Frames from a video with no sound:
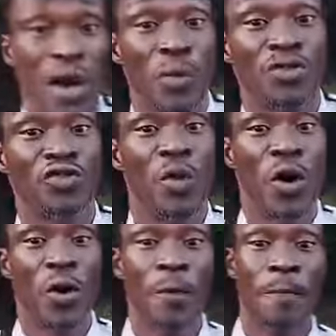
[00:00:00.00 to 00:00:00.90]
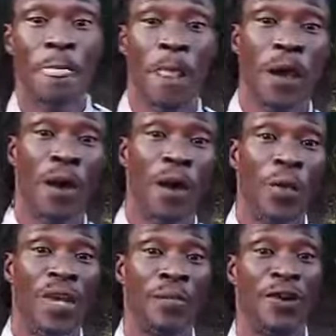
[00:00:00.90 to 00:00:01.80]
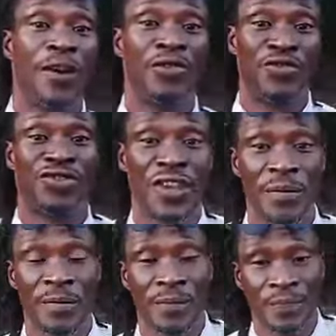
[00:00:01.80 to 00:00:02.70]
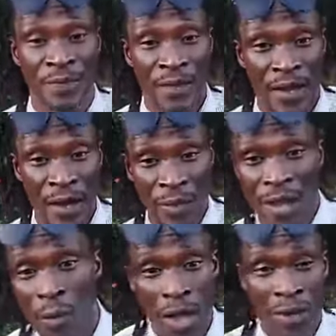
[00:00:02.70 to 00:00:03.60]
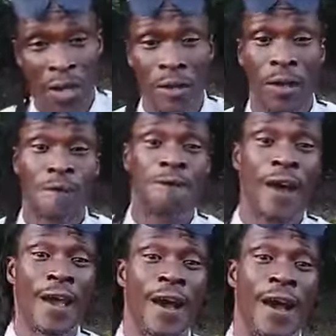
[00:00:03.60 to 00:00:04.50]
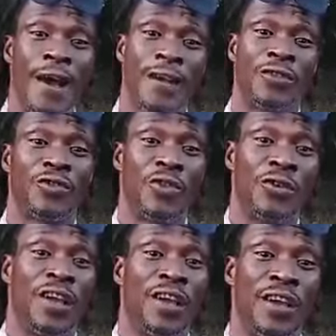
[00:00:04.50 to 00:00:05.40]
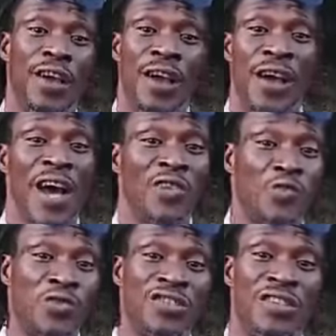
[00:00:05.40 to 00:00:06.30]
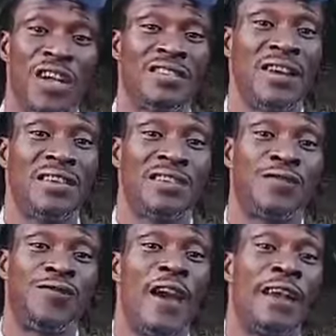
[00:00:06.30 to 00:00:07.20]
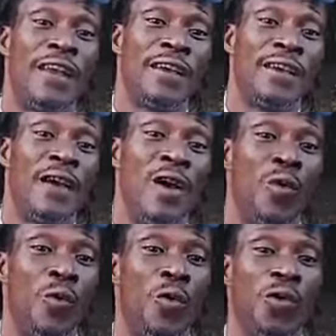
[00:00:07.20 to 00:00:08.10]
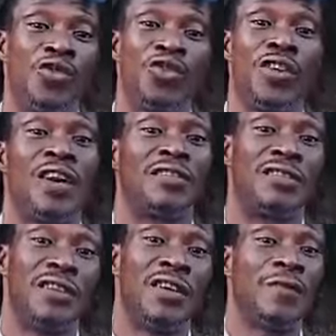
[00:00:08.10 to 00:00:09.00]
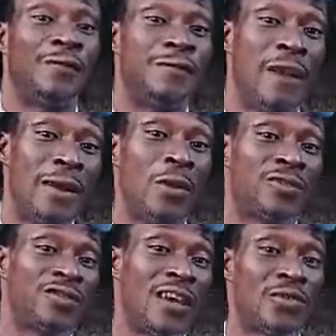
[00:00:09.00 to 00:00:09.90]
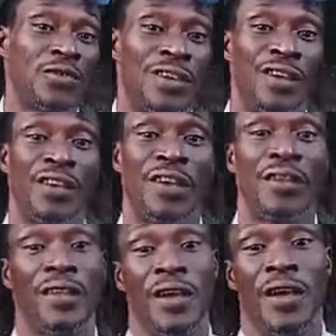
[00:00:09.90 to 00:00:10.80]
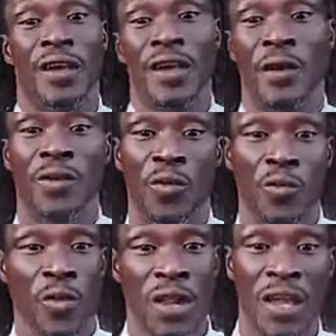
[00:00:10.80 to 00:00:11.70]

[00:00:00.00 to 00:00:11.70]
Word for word: once more, all the neighboring countries there. Another one, another fire Sunday, as we start on this Friday, we'll continue until Friday or Saturday again. And eh, you know, we go ling